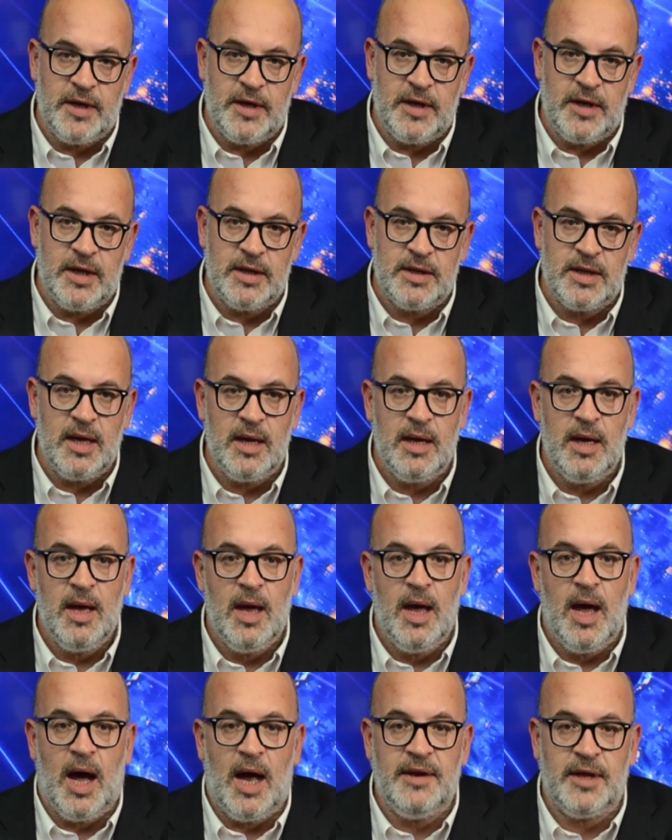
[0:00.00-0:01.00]
of Syriza
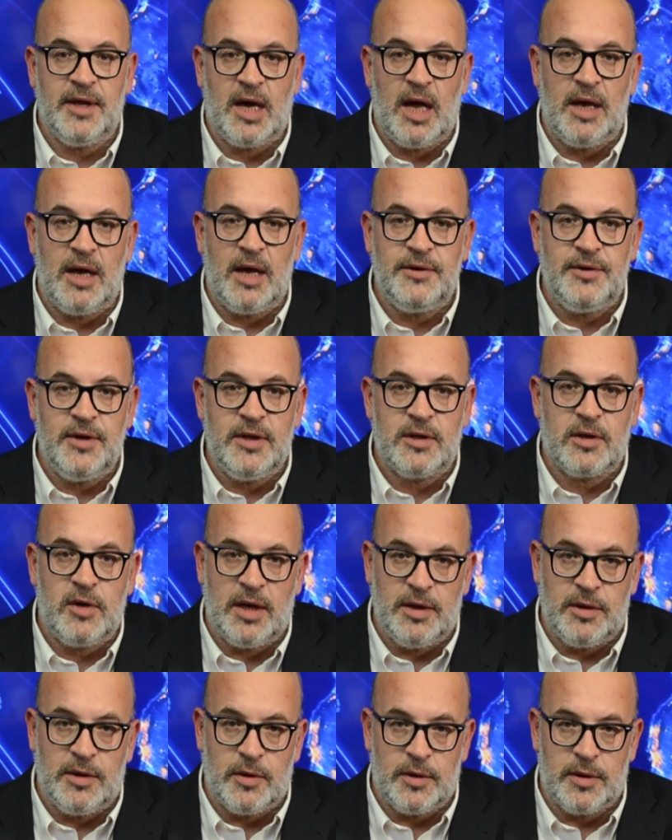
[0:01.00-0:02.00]
and the country's
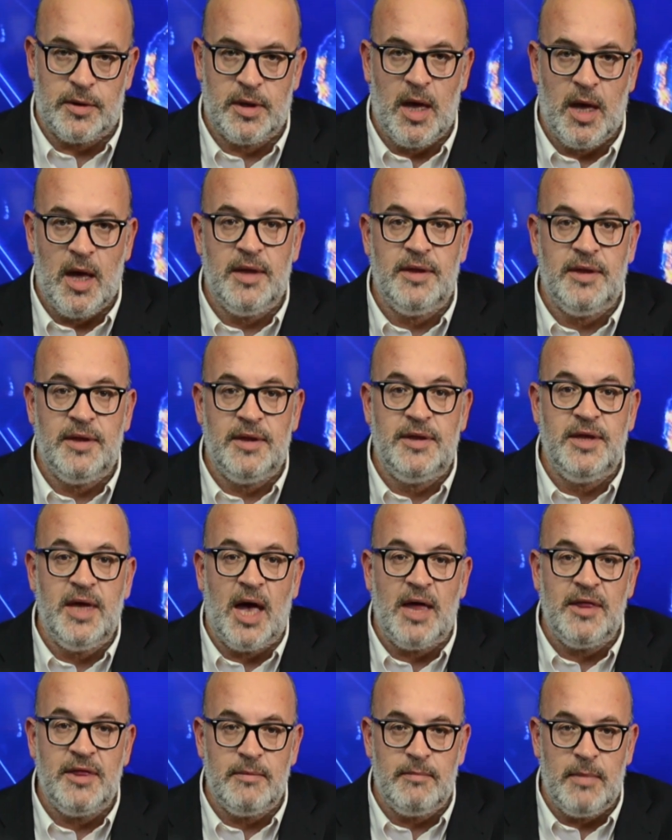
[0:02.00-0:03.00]
creditors,
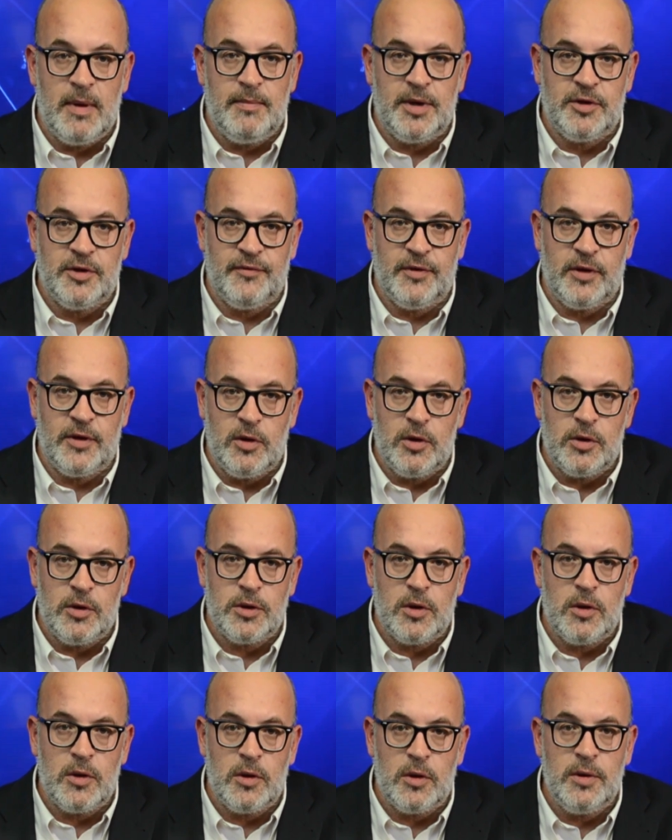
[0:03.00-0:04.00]
the other members of the
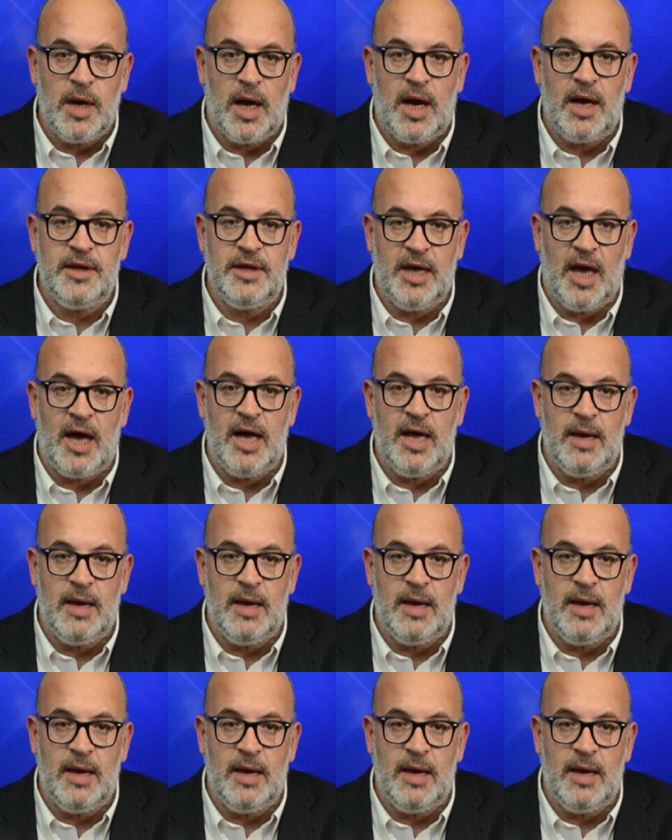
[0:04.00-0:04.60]
Eurozone and the